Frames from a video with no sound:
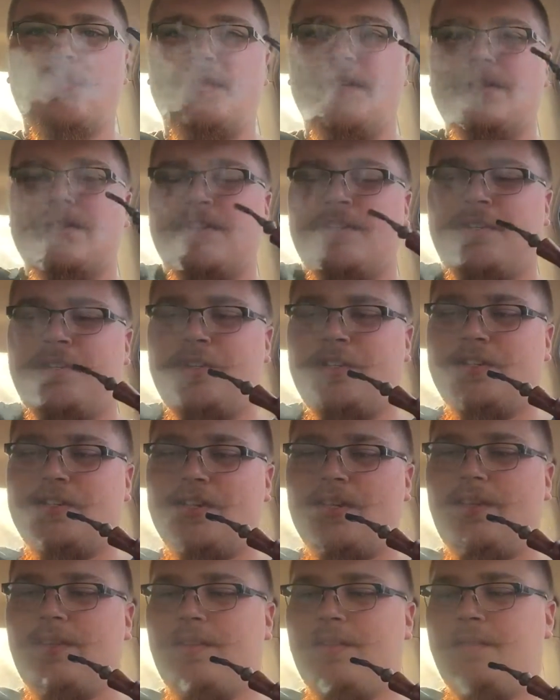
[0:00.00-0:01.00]
Doesn't hurt the
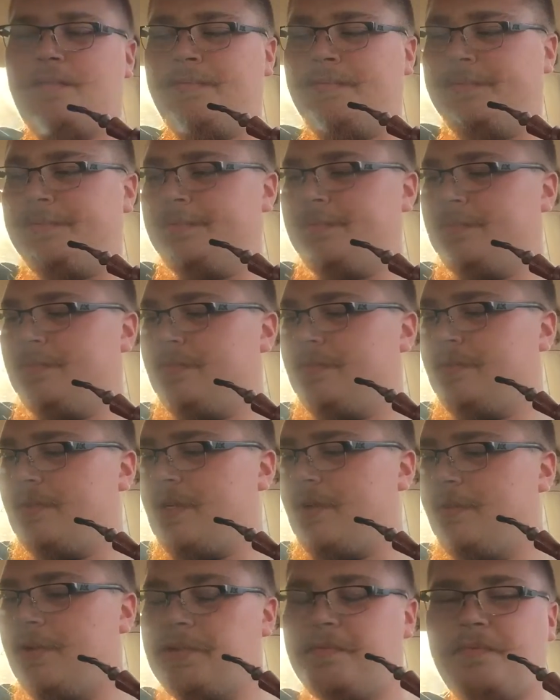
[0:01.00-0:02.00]
teeth.
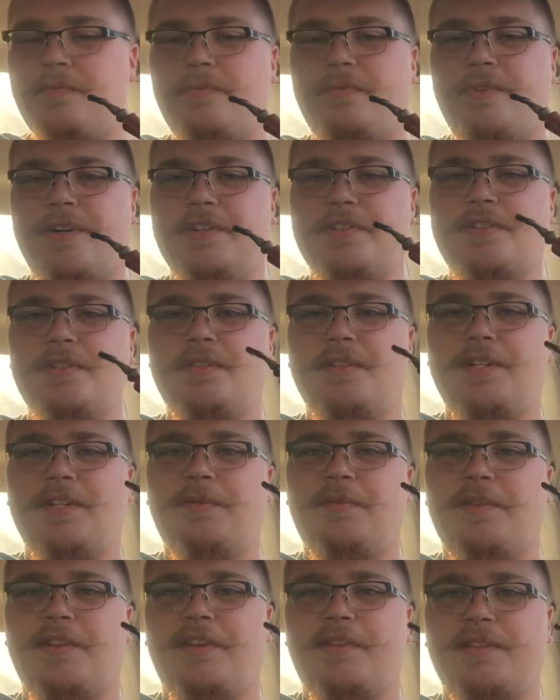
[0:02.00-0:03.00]
I went far too
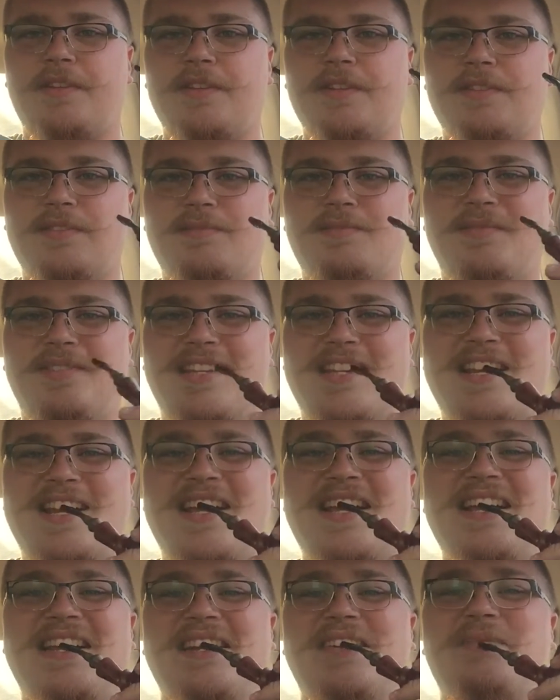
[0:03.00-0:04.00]
long without these.
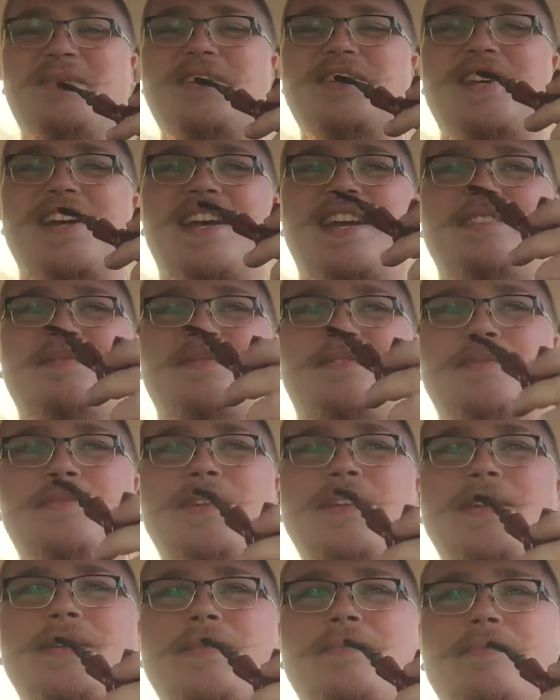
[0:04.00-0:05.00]
I wish I had them from
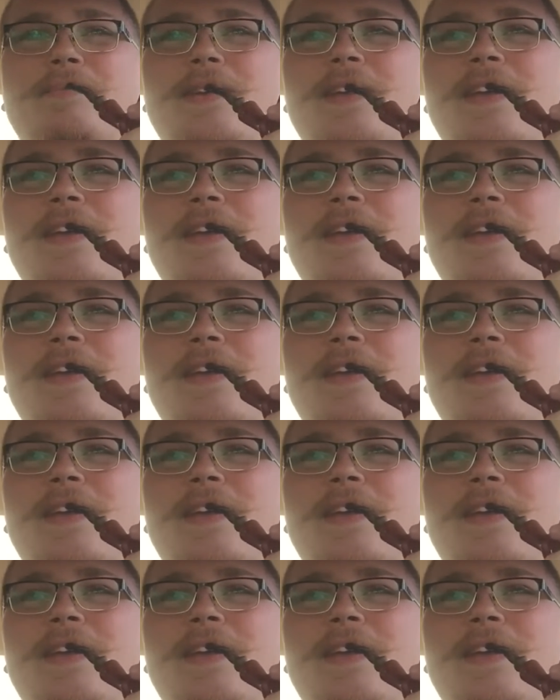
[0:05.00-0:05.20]
the